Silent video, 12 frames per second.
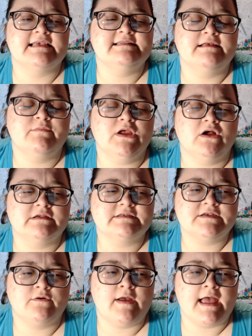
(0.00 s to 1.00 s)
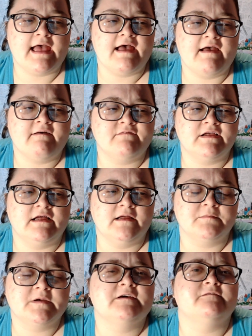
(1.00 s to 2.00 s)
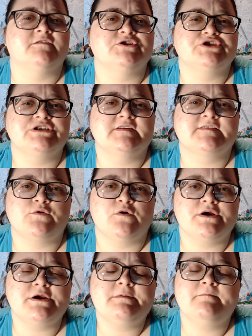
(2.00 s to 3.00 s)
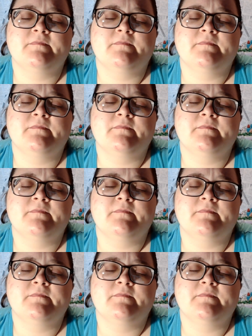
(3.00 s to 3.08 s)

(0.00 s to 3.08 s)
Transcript: and then we also have conversion disorder,